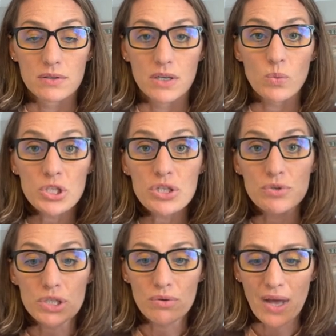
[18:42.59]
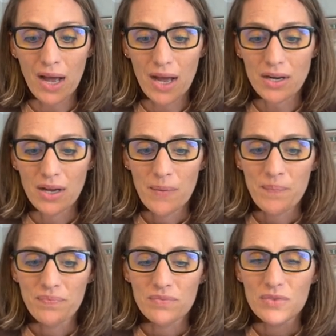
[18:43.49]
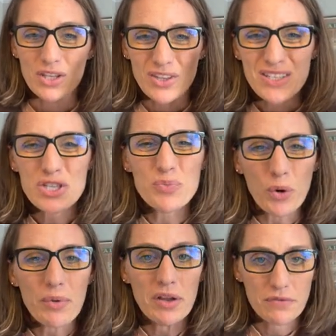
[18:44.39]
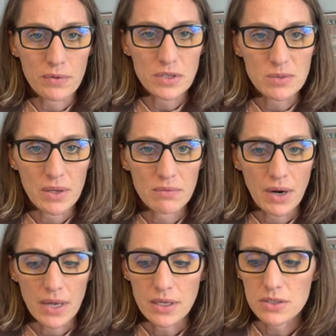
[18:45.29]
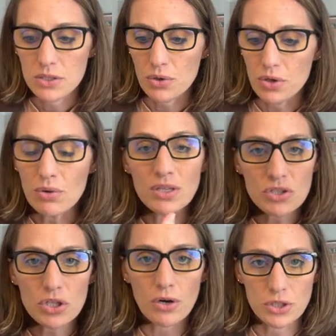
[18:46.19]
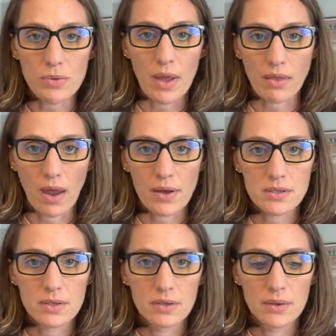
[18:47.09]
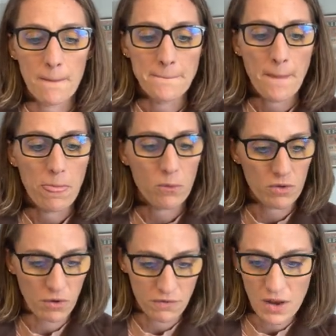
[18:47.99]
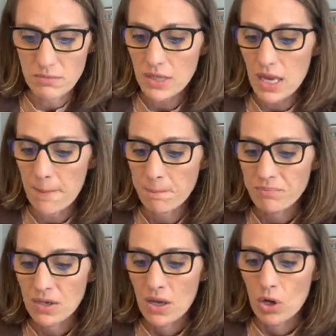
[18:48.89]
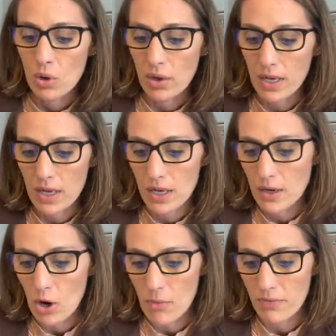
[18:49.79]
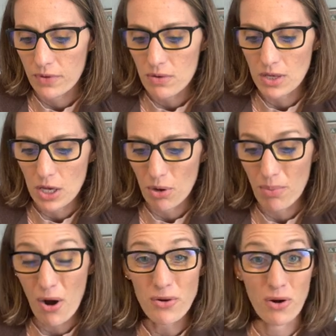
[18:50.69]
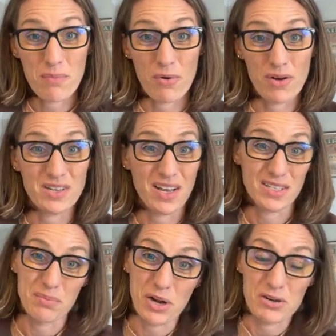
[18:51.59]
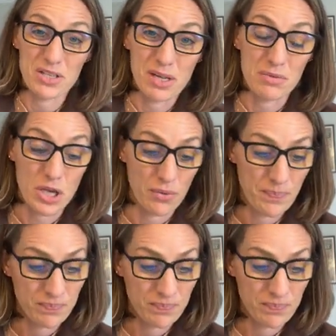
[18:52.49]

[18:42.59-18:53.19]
And once you do that, that's just more reinforcement, right? So you can start doing that with your family and hopefully you can get your partner on board to get some better sleep too.